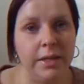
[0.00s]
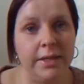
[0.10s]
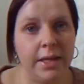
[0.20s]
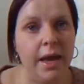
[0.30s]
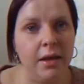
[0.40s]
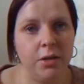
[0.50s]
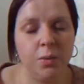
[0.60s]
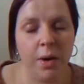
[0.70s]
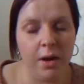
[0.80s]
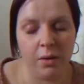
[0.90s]
set
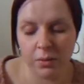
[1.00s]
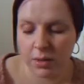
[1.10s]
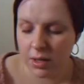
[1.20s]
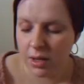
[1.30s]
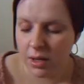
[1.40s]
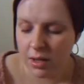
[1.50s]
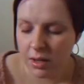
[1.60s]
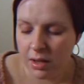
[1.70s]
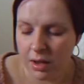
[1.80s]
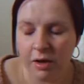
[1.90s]
as well.
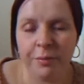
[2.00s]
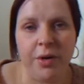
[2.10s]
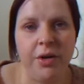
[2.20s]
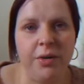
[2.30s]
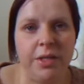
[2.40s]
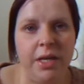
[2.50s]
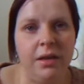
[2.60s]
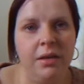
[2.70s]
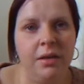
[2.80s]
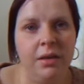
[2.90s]
I've been
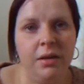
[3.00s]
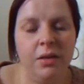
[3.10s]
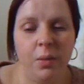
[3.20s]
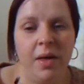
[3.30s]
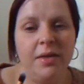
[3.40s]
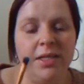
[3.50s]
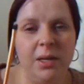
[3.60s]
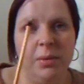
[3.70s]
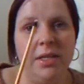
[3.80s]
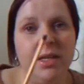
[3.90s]
using the one that's
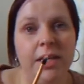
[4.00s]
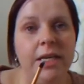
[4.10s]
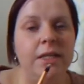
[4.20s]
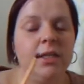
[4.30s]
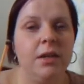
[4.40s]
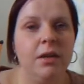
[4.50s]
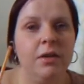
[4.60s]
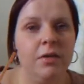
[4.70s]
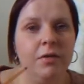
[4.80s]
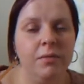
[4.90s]
similar to this
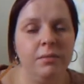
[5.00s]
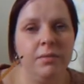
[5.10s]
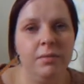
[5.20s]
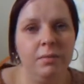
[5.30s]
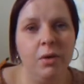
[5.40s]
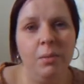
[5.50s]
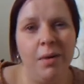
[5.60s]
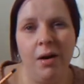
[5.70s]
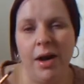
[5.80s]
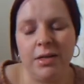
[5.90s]
on
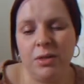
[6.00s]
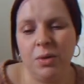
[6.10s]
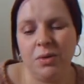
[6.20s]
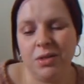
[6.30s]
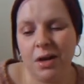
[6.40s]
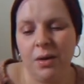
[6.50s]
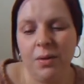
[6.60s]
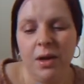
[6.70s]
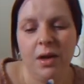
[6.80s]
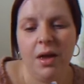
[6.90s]
my eyes as well,
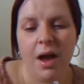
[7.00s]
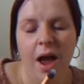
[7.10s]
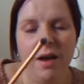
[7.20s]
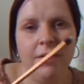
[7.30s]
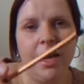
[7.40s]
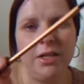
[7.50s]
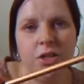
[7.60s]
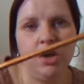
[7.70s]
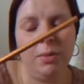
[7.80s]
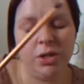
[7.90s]
so I haven't had
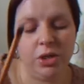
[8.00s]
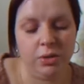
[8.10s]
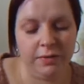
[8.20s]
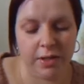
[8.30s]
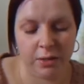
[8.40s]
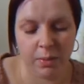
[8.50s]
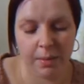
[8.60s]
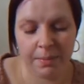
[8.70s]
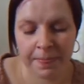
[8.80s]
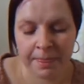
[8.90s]
too much use for this
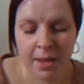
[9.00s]
one.